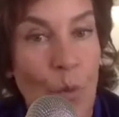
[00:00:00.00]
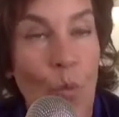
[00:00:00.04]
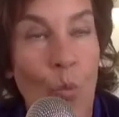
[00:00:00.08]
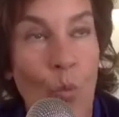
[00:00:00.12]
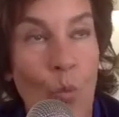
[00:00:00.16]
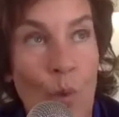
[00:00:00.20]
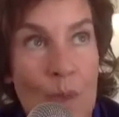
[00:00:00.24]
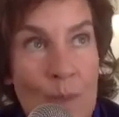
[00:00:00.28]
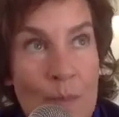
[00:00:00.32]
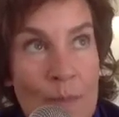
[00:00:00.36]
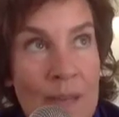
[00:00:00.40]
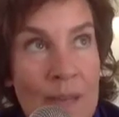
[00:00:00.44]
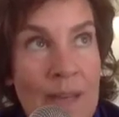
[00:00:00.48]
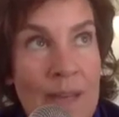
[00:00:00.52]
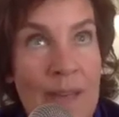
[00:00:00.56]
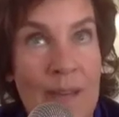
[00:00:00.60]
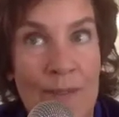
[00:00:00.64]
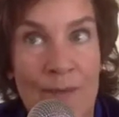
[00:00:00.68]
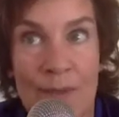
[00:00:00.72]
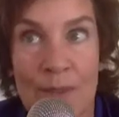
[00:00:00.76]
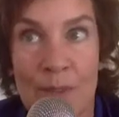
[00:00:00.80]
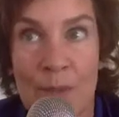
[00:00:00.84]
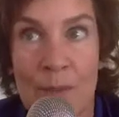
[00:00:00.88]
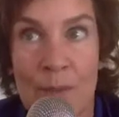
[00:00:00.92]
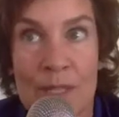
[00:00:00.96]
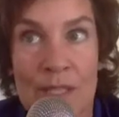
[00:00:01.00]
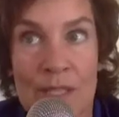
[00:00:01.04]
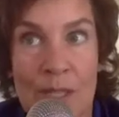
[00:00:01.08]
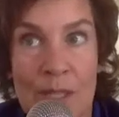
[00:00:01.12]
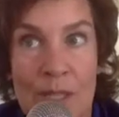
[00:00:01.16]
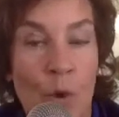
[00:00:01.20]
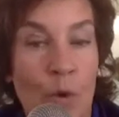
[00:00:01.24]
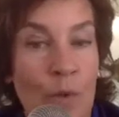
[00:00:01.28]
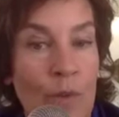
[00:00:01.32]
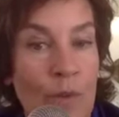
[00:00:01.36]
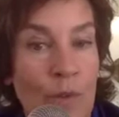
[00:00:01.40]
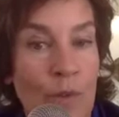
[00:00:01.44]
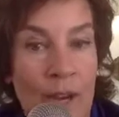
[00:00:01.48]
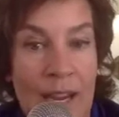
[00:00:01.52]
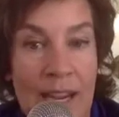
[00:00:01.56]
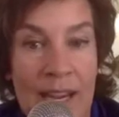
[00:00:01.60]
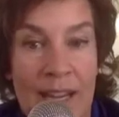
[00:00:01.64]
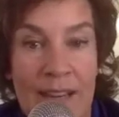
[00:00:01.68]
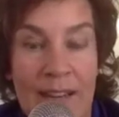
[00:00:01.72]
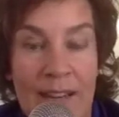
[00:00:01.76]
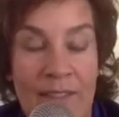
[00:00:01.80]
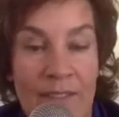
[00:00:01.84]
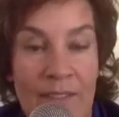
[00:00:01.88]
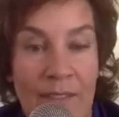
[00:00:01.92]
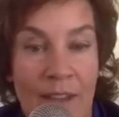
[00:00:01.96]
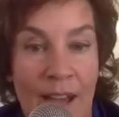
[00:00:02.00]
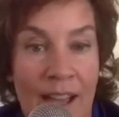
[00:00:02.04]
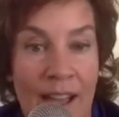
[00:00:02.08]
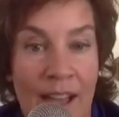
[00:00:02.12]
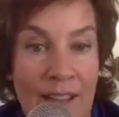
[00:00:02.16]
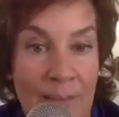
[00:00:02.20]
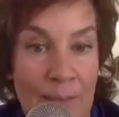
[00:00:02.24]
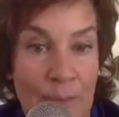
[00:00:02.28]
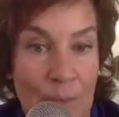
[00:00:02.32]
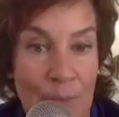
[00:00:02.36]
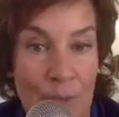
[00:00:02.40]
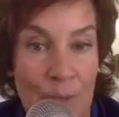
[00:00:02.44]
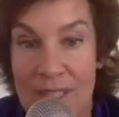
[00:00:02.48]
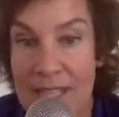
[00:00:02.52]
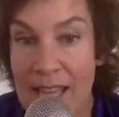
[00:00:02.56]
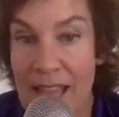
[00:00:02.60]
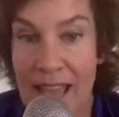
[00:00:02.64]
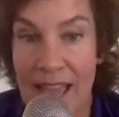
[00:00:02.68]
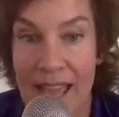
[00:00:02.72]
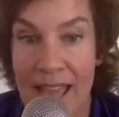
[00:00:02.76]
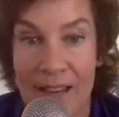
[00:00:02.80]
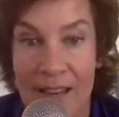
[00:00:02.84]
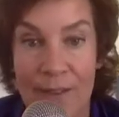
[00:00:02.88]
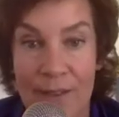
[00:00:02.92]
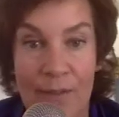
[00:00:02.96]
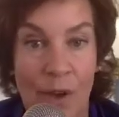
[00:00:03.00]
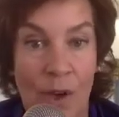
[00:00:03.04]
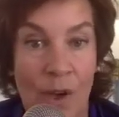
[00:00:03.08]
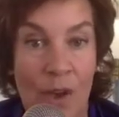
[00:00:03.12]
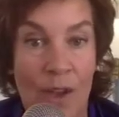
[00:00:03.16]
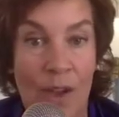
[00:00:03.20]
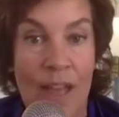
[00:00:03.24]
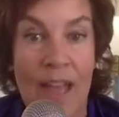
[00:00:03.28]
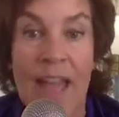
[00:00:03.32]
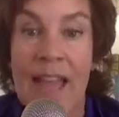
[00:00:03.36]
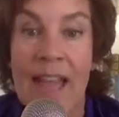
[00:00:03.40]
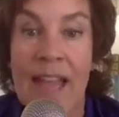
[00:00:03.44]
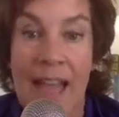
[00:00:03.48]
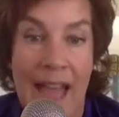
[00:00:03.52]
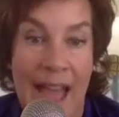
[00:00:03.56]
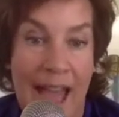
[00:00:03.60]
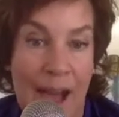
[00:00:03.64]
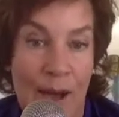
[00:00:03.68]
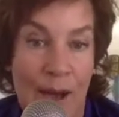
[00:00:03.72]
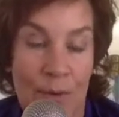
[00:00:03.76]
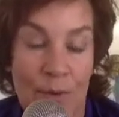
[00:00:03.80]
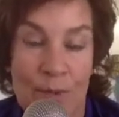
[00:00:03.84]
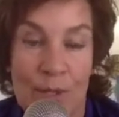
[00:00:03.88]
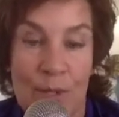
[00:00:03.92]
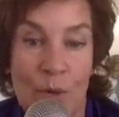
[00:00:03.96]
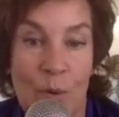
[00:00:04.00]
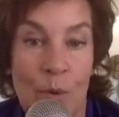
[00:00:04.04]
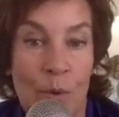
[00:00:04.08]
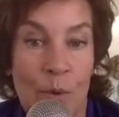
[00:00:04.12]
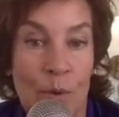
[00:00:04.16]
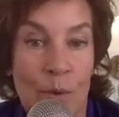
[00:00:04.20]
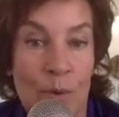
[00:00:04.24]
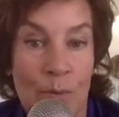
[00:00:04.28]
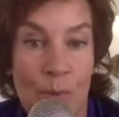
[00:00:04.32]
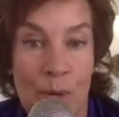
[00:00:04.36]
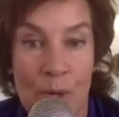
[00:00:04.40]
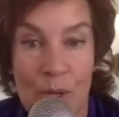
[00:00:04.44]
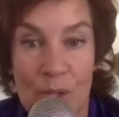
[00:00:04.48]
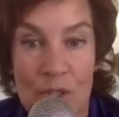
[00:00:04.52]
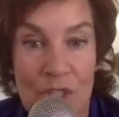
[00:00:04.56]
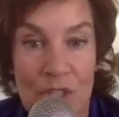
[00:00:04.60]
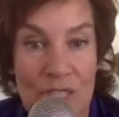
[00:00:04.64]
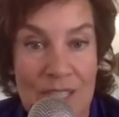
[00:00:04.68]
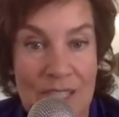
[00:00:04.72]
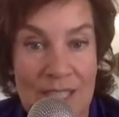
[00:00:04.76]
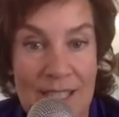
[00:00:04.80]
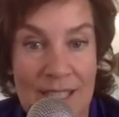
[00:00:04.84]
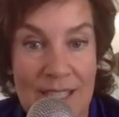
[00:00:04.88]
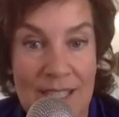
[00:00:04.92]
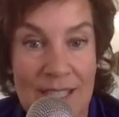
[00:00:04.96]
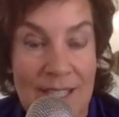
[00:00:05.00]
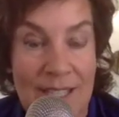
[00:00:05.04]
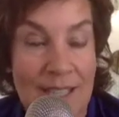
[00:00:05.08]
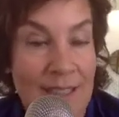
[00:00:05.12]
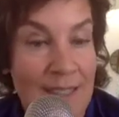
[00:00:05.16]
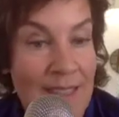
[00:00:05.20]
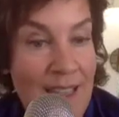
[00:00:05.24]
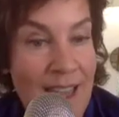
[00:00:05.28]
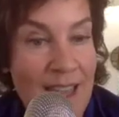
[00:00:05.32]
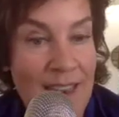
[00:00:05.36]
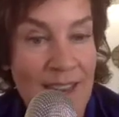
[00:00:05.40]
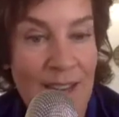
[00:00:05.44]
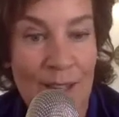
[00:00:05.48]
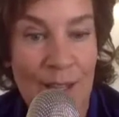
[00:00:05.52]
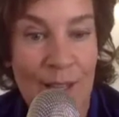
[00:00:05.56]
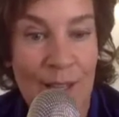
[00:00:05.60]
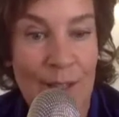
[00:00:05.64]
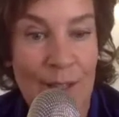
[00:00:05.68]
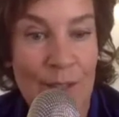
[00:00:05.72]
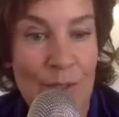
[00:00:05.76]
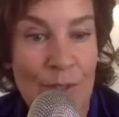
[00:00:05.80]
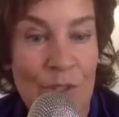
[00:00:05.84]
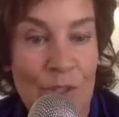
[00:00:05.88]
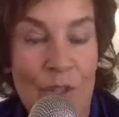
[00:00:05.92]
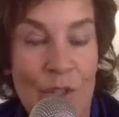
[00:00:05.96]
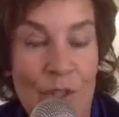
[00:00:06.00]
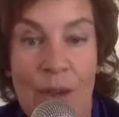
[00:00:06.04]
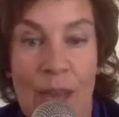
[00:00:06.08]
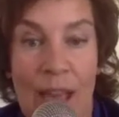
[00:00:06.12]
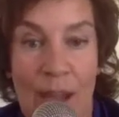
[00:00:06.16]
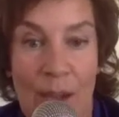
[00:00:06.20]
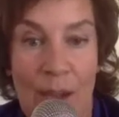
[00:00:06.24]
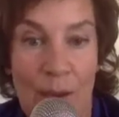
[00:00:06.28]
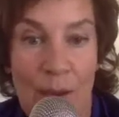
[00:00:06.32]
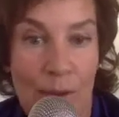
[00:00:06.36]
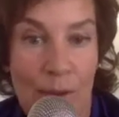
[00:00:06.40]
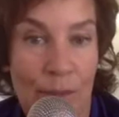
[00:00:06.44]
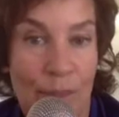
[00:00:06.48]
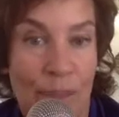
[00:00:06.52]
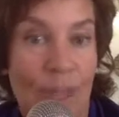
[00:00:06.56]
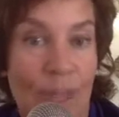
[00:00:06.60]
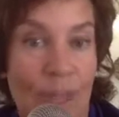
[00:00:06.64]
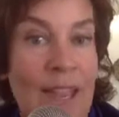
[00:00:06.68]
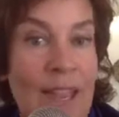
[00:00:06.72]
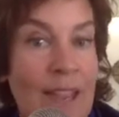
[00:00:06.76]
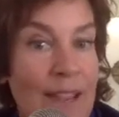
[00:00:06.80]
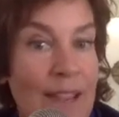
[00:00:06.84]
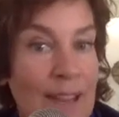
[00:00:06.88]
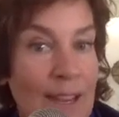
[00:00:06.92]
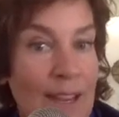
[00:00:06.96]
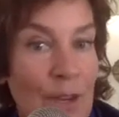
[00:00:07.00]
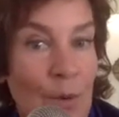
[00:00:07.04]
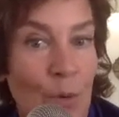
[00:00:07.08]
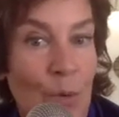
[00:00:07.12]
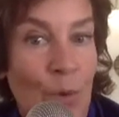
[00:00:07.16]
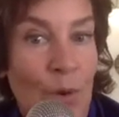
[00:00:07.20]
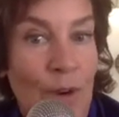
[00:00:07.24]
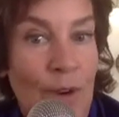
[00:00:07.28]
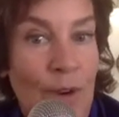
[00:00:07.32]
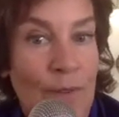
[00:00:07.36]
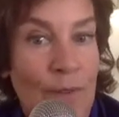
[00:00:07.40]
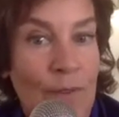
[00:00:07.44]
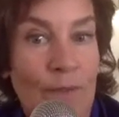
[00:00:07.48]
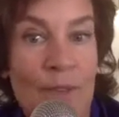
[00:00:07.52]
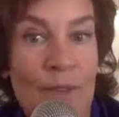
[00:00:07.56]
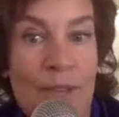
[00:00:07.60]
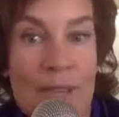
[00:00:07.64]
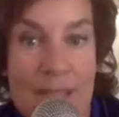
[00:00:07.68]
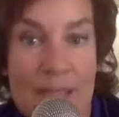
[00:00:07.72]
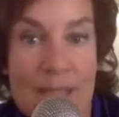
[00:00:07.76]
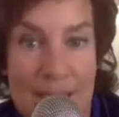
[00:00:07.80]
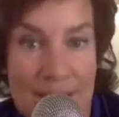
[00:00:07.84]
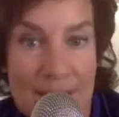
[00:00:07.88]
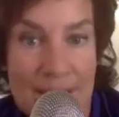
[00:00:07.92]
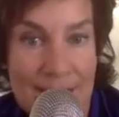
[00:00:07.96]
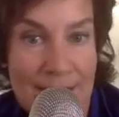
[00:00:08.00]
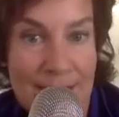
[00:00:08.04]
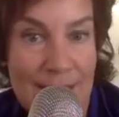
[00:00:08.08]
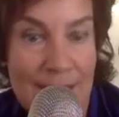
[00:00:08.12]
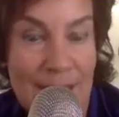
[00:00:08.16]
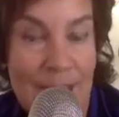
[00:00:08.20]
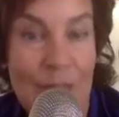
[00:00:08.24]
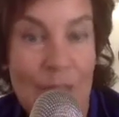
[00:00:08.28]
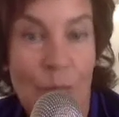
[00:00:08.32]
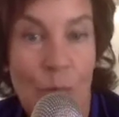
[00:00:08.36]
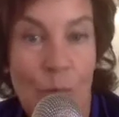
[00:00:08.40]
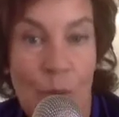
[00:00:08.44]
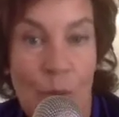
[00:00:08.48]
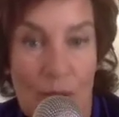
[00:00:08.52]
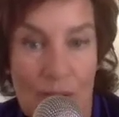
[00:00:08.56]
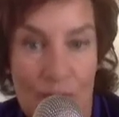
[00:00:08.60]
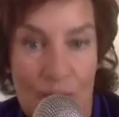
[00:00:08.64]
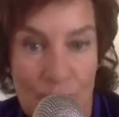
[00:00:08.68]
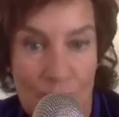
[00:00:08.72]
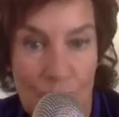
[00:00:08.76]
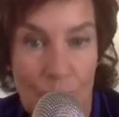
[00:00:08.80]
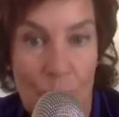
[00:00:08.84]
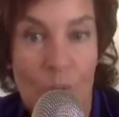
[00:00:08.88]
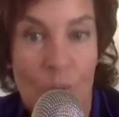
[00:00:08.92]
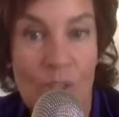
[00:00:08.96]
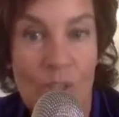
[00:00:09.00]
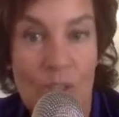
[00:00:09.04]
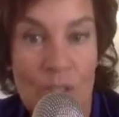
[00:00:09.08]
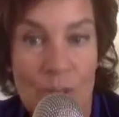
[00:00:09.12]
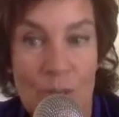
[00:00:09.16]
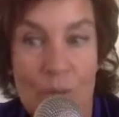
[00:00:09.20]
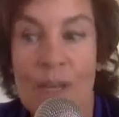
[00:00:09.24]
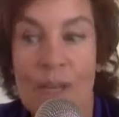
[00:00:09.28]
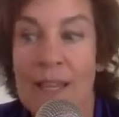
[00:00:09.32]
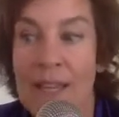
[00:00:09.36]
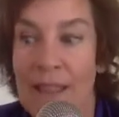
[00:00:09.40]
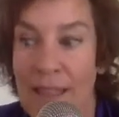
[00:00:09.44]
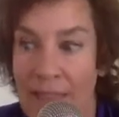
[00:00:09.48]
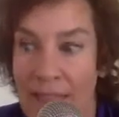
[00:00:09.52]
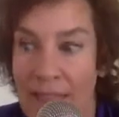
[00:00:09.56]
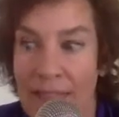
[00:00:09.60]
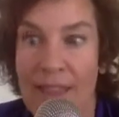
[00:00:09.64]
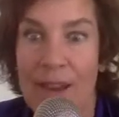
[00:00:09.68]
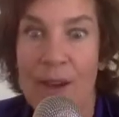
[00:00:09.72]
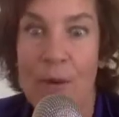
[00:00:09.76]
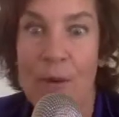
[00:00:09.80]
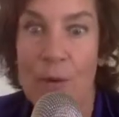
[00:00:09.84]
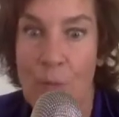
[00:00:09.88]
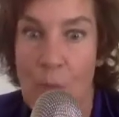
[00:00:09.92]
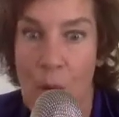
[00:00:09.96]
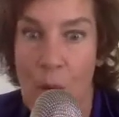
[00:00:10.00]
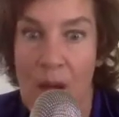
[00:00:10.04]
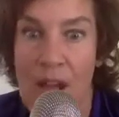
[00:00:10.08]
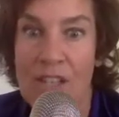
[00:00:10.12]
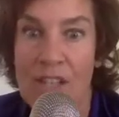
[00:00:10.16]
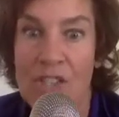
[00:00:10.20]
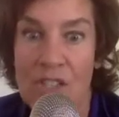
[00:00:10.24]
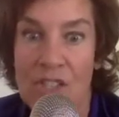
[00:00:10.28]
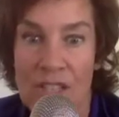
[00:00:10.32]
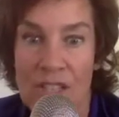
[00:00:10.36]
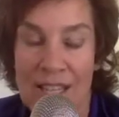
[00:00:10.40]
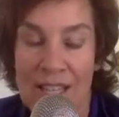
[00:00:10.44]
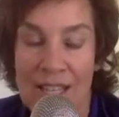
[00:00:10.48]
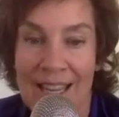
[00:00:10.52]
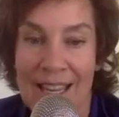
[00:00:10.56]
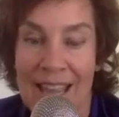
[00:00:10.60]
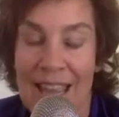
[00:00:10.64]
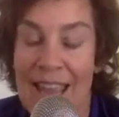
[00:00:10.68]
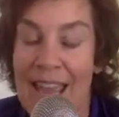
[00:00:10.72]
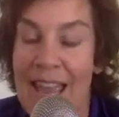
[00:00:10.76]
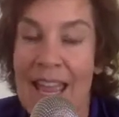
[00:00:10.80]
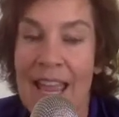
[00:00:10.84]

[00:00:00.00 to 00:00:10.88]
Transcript: Women influence over 85% of all household purchases. And that includes your health, your fitness, what you're doing, they're watching.